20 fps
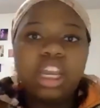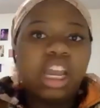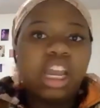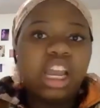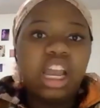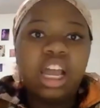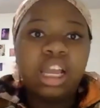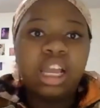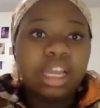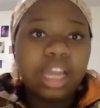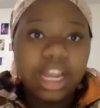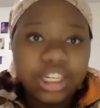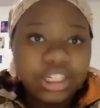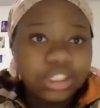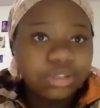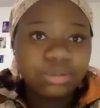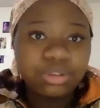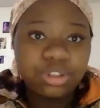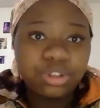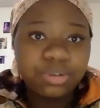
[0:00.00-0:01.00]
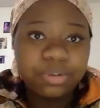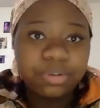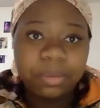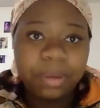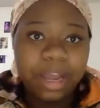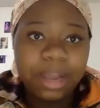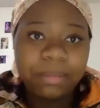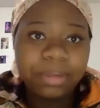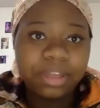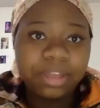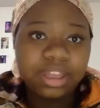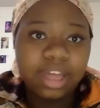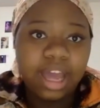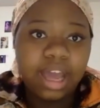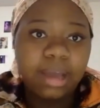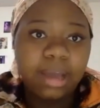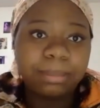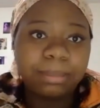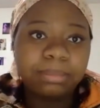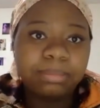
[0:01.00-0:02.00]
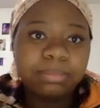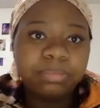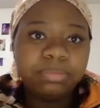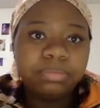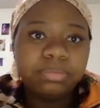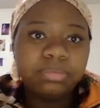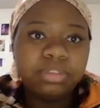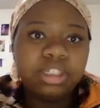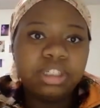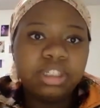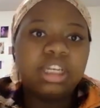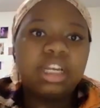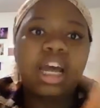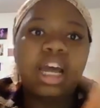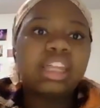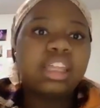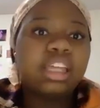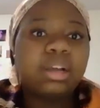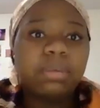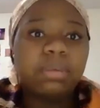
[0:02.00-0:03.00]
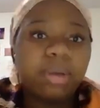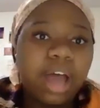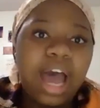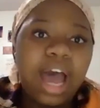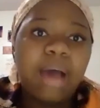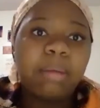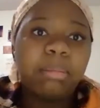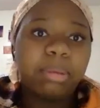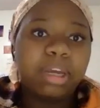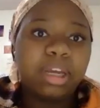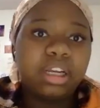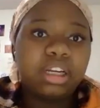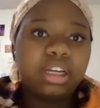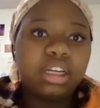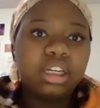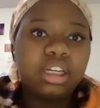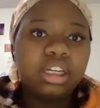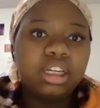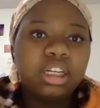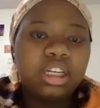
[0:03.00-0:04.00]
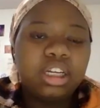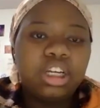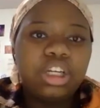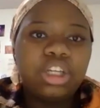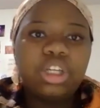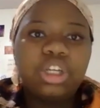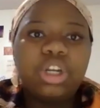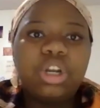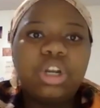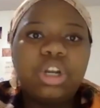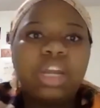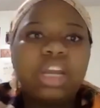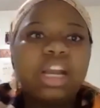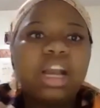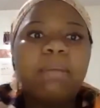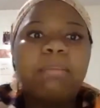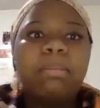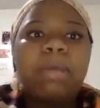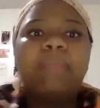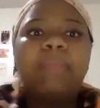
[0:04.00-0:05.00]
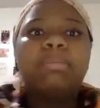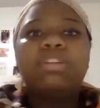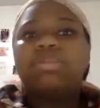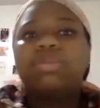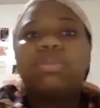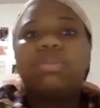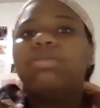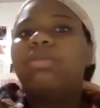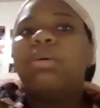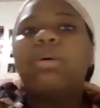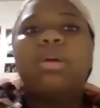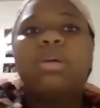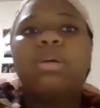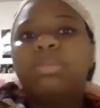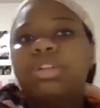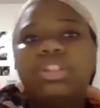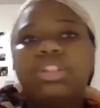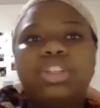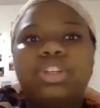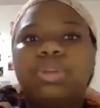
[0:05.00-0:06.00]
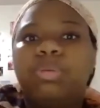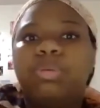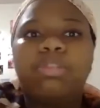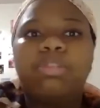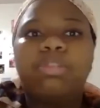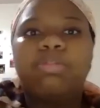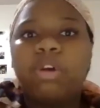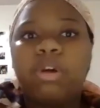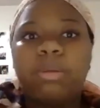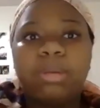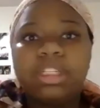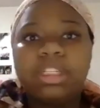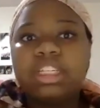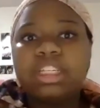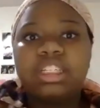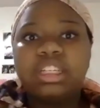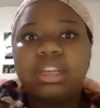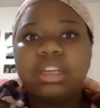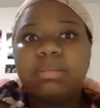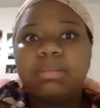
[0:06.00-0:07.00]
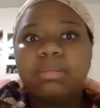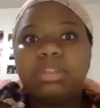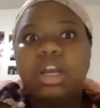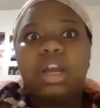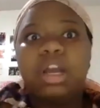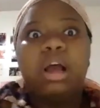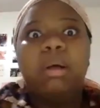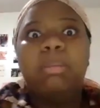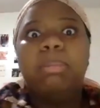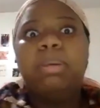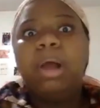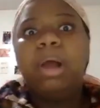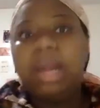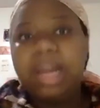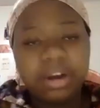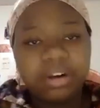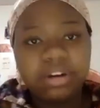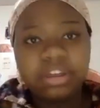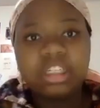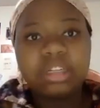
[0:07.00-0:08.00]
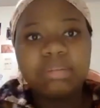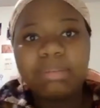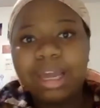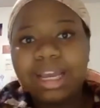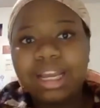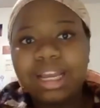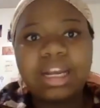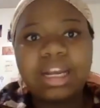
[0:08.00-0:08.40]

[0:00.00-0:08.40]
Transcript: unless you do away with them, nothing will happen, you know, like amendments reformed to reform a system to apparently make it